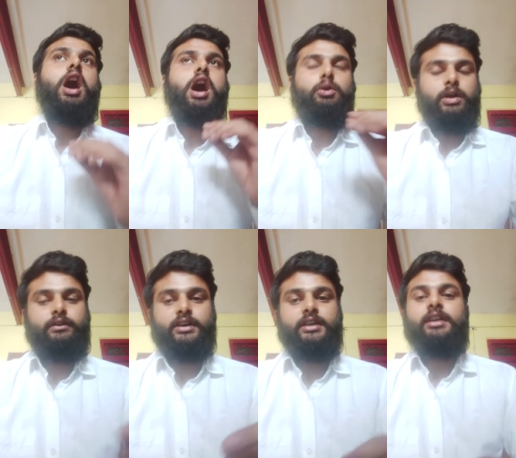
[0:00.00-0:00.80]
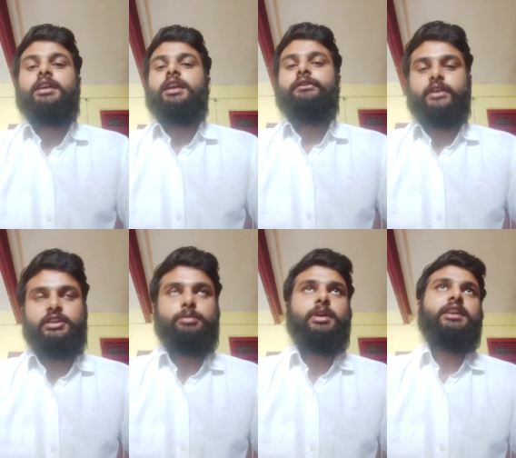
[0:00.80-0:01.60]
However, if
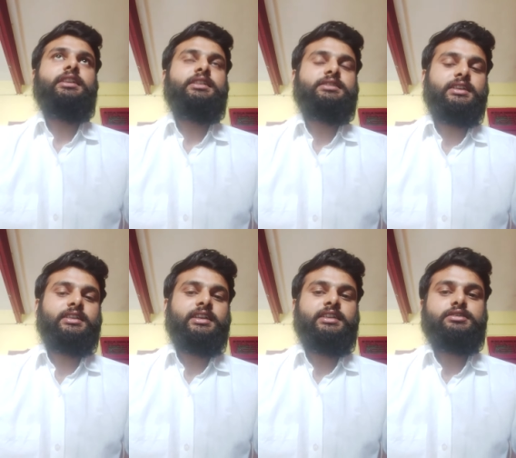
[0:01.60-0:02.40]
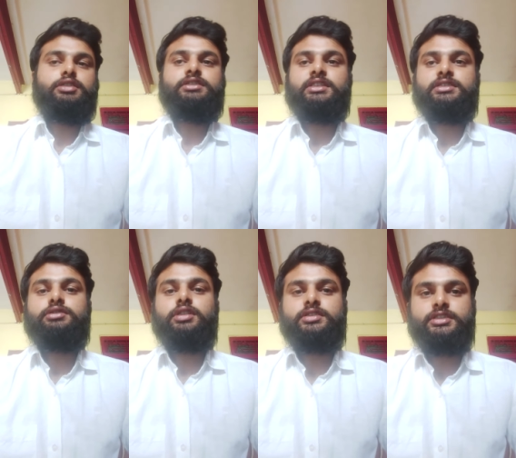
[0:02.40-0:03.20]
other party disagrees or does
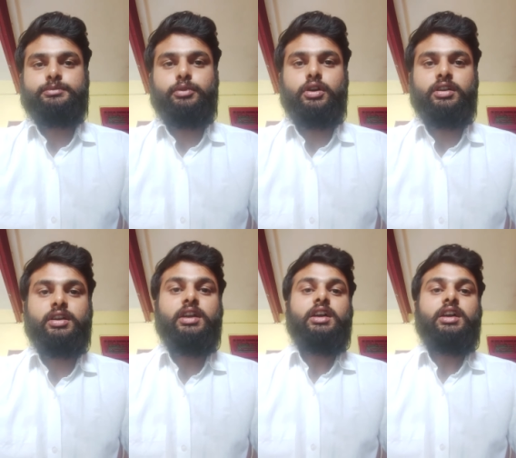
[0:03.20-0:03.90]
not respond,